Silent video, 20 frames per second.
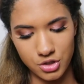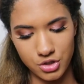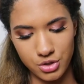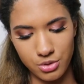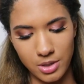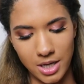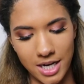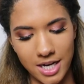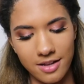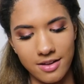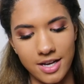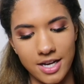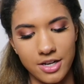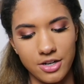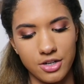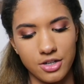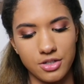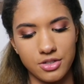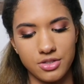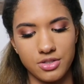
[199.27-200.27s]
2
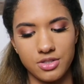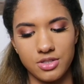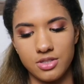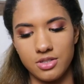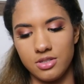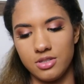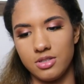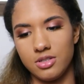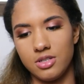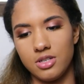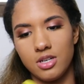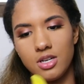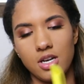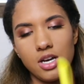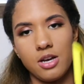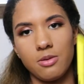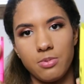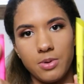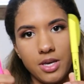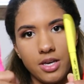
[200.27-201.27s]
highlighters,
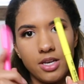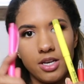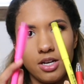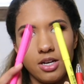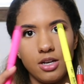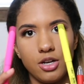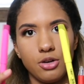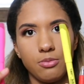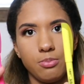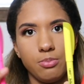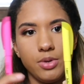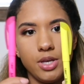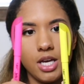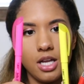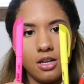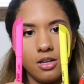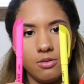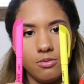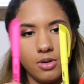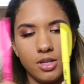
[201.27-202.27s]
a pink and a
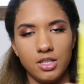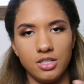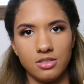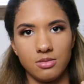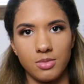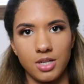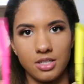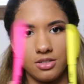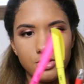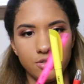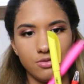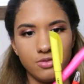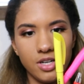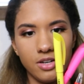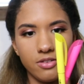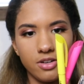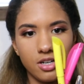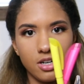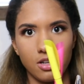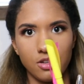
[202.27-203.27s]
yellow one. These are my 2
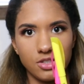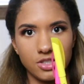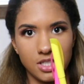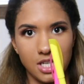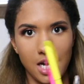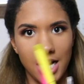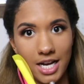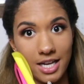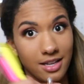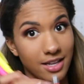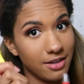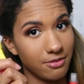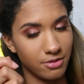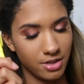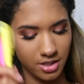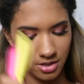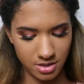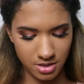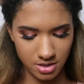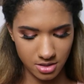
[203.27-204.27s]
favorite colors to highlight
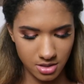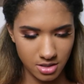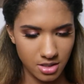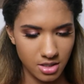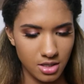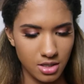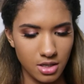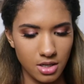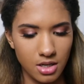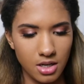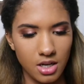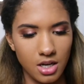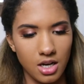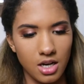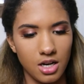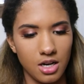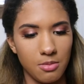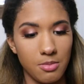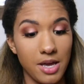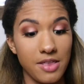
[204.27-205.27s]
with.
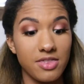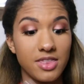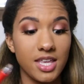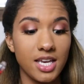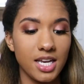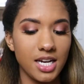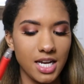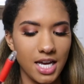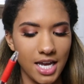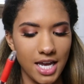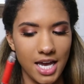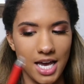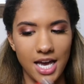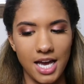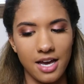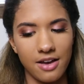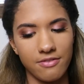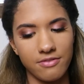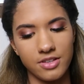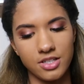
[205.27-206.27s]
And then I
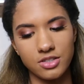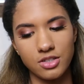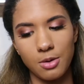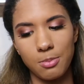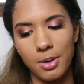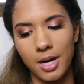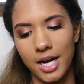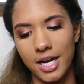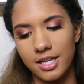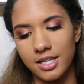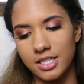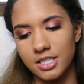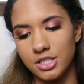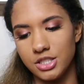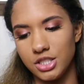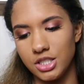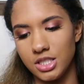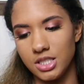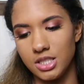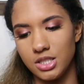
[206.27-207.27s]
have, these are
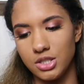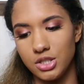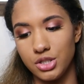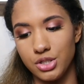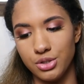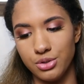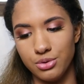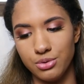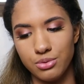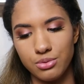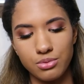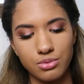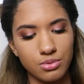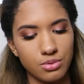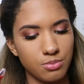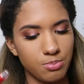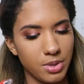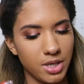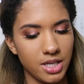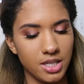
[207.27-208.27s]
Pilot G2
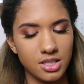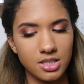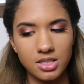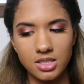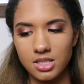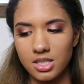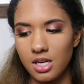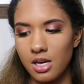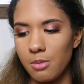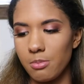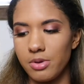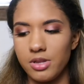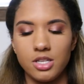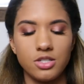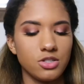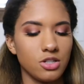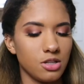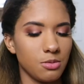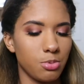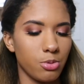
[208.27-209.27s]
pens, but
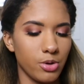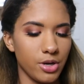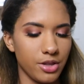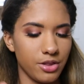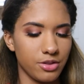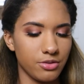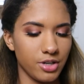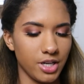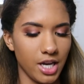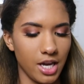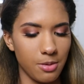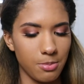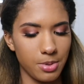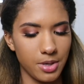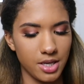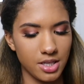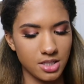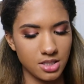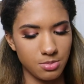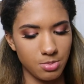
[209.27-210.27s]
these are the
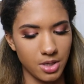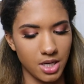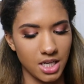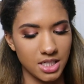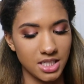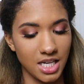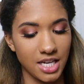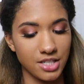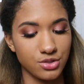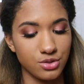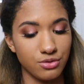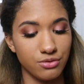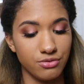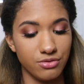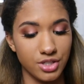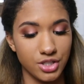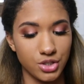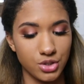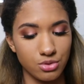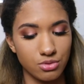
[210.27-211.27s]
.38 pens because I
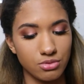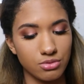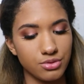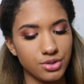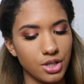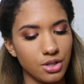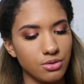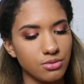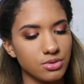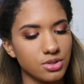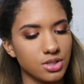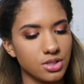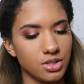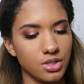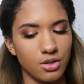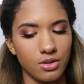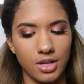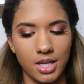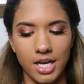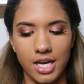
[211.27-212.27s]
do visual notes.
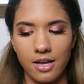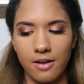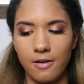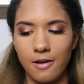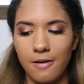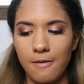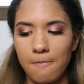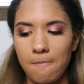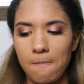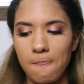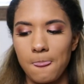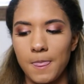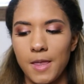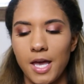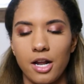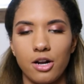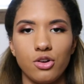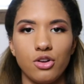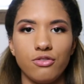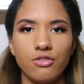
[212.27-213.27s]
So like,
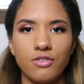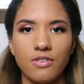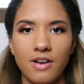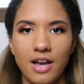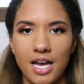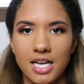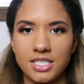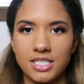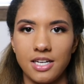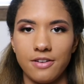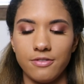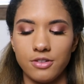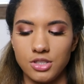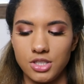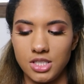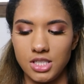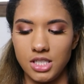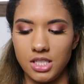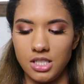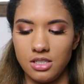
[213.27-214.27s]
I don't know if you guys
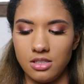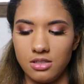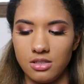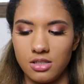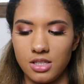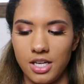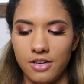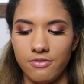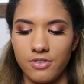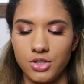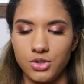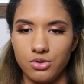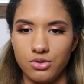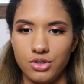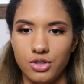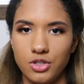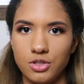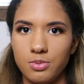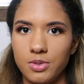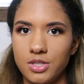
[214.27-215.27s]
ever seen like
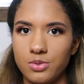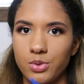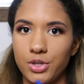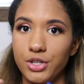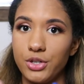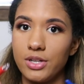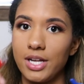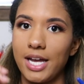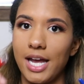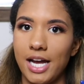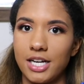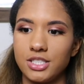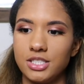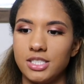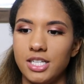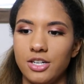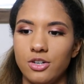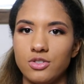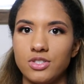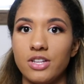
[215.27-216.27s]
visual notes, but it's where you like
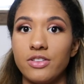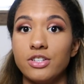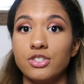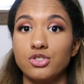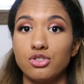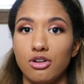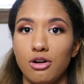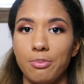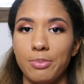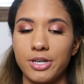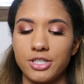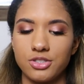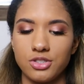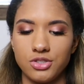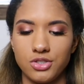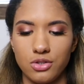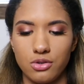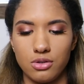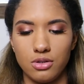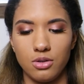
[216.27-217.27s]
actually take notes and then draw
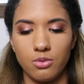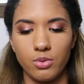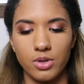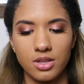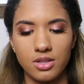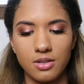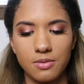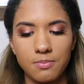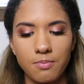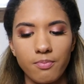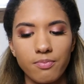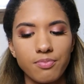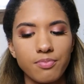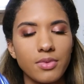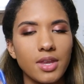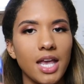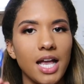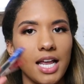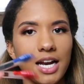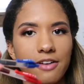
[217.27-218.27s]
pictures to go along with them.
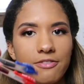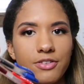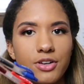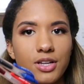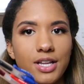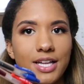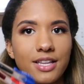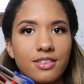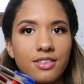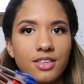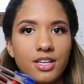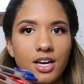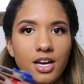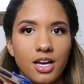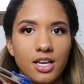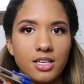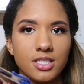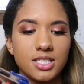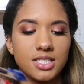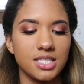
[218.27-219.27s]
And I feel like
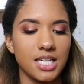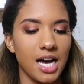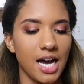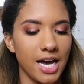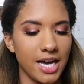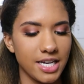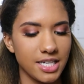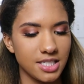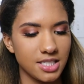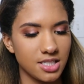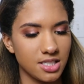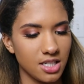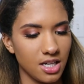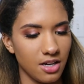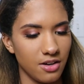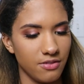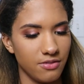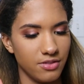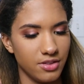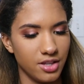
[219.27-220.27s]
the size
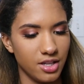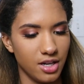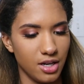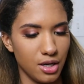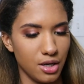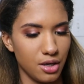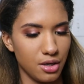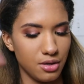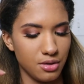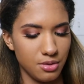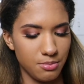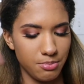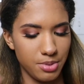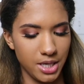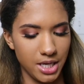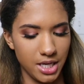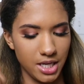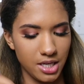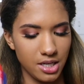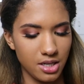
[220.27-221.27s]
of the
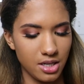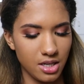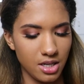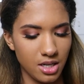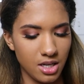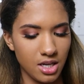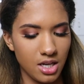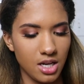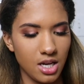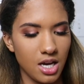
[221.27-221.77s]
pen,